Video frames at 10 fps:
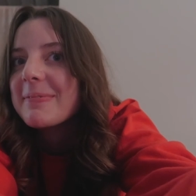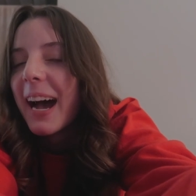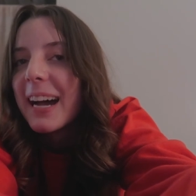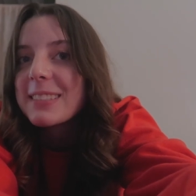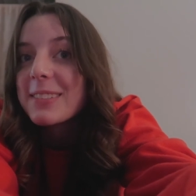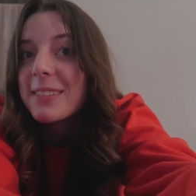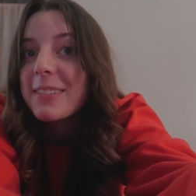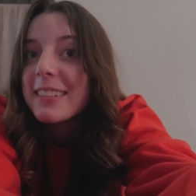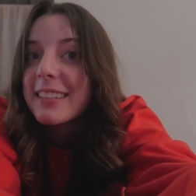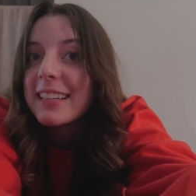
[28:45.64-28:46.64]
I actually
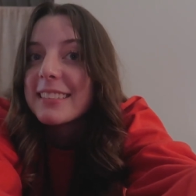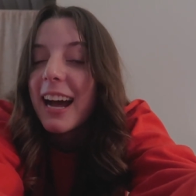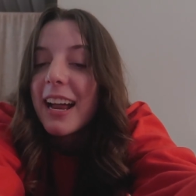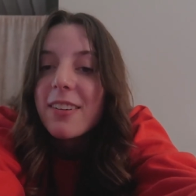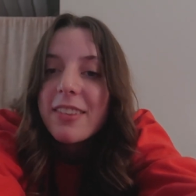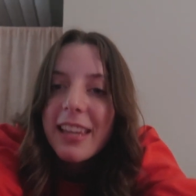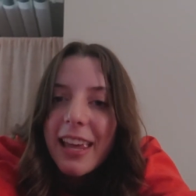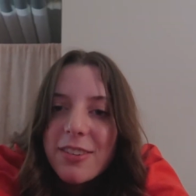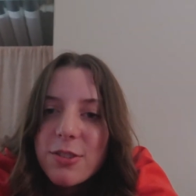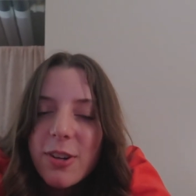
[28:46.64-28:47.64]
really liked it. I don't think
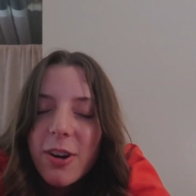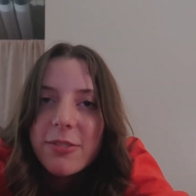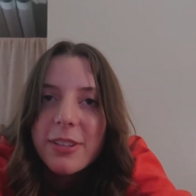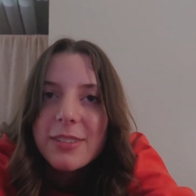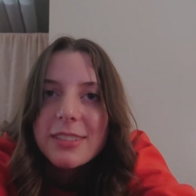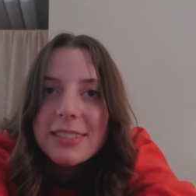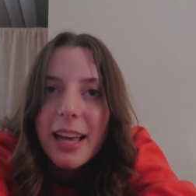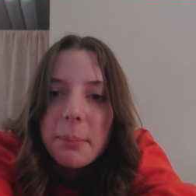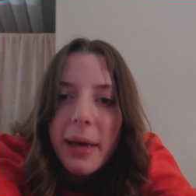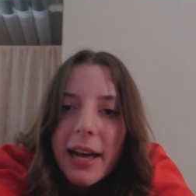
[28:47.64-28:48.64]
Andrew Garfield is
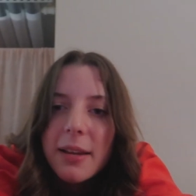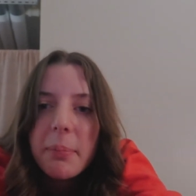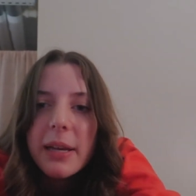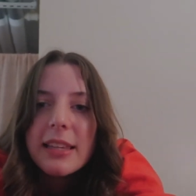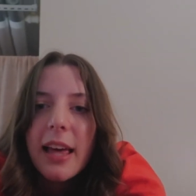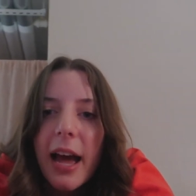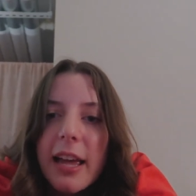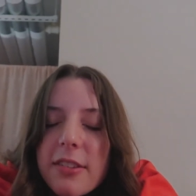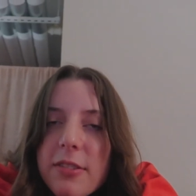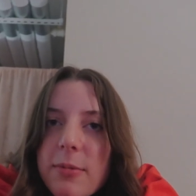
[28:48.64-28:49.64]
that bad, but
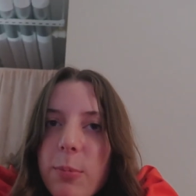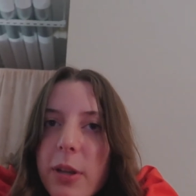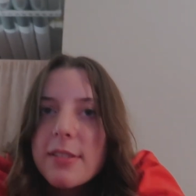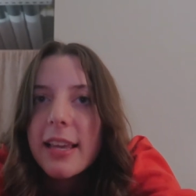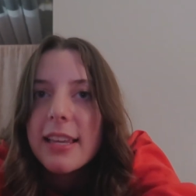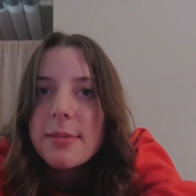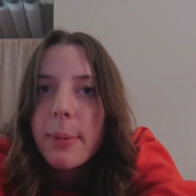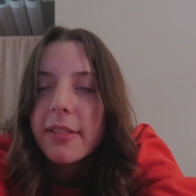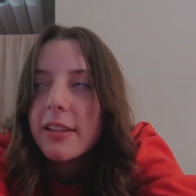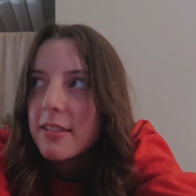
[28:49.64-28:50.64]
I will say he's
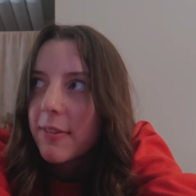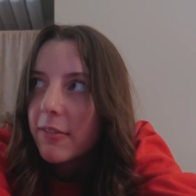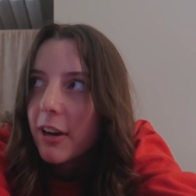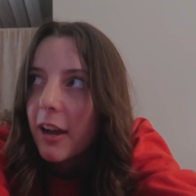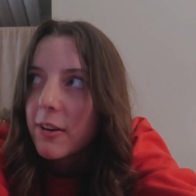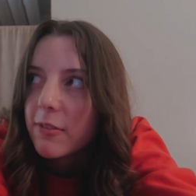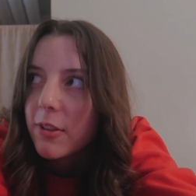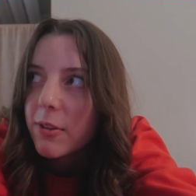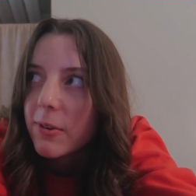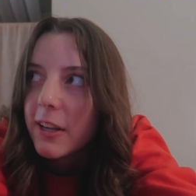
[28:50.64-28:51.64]
my least favorite out of
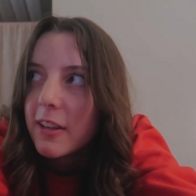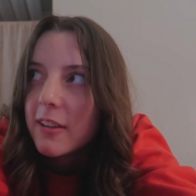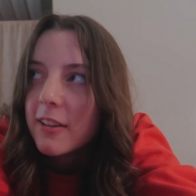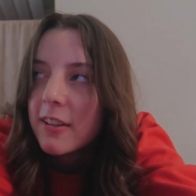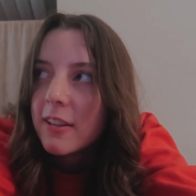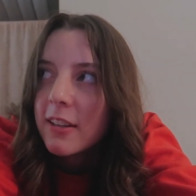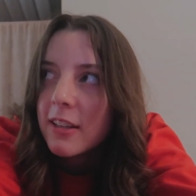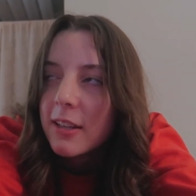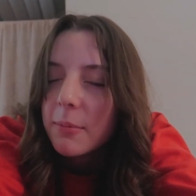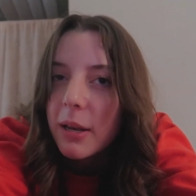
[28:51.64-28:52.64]
the three.
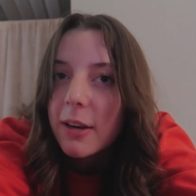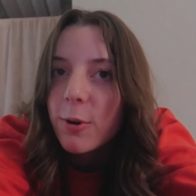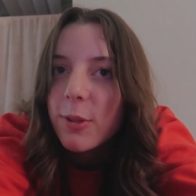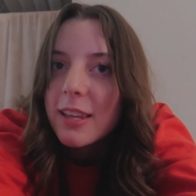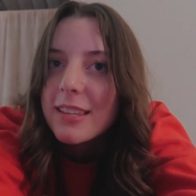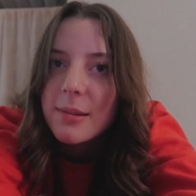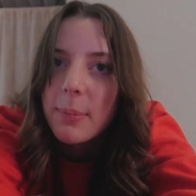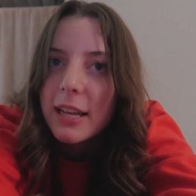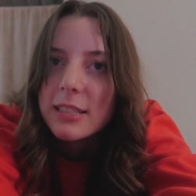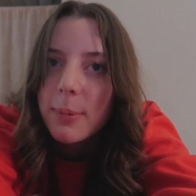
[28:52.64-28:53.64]
But I don't think he's a
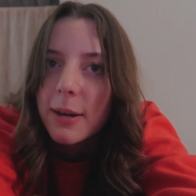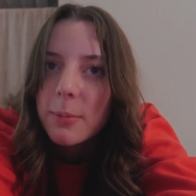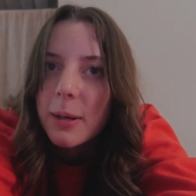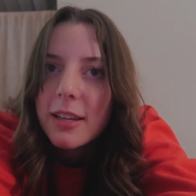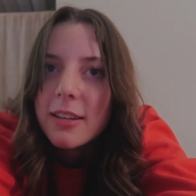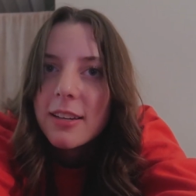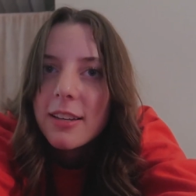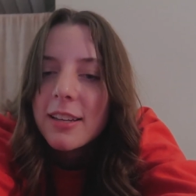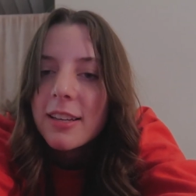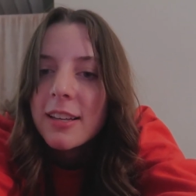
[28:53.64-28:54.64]
bad Spider-Man. How would you
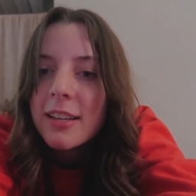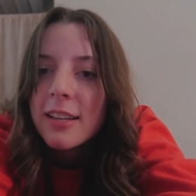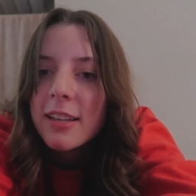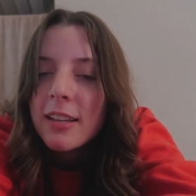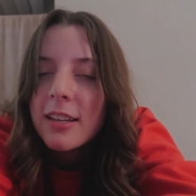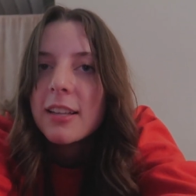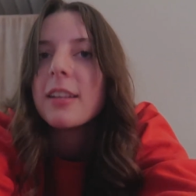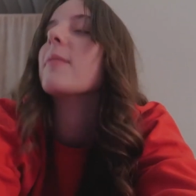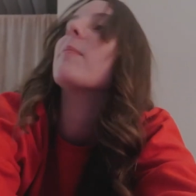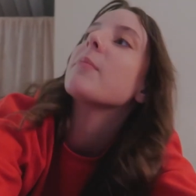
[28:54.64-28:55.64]
rank them?
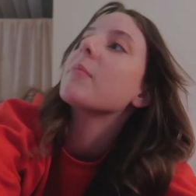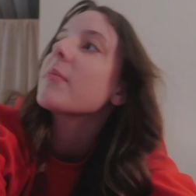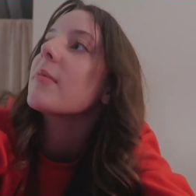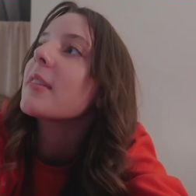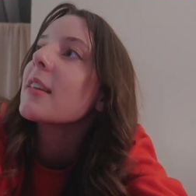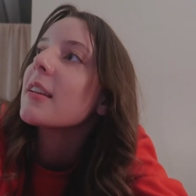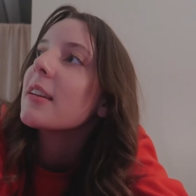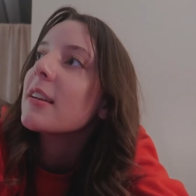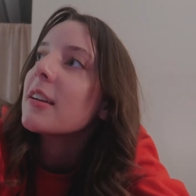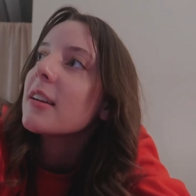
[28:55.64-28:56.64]

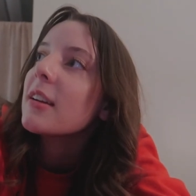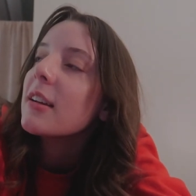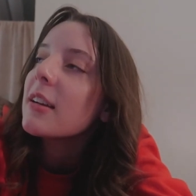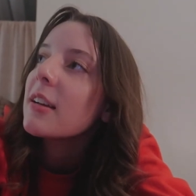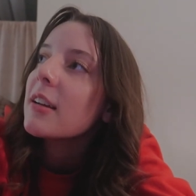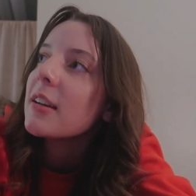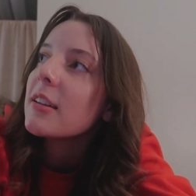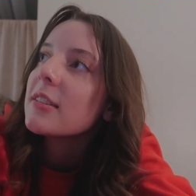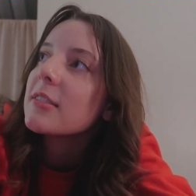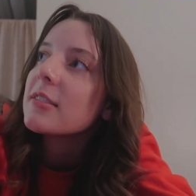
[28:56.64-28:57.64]
I think I already know,
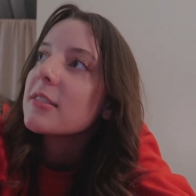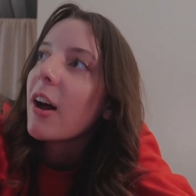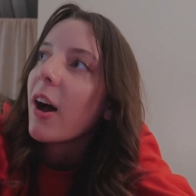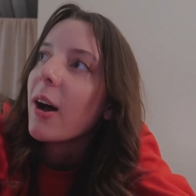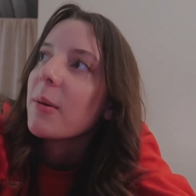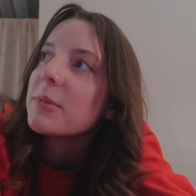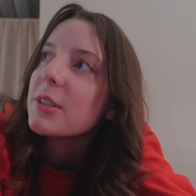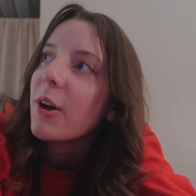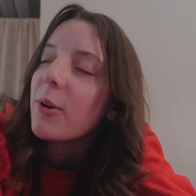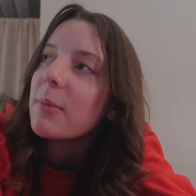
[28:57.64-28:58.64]
but... Tom,
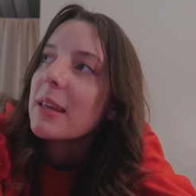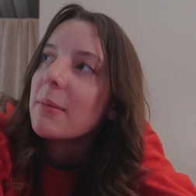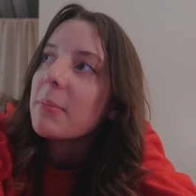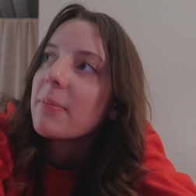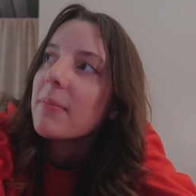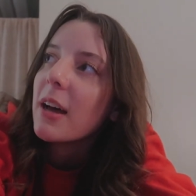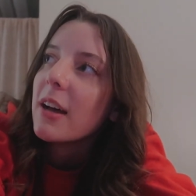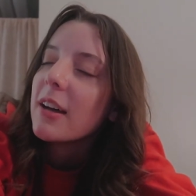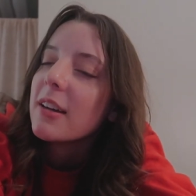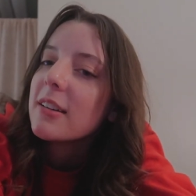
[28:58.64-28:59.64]
Tobey,
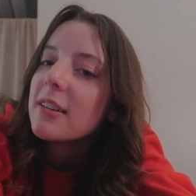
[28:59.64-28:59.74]
uh,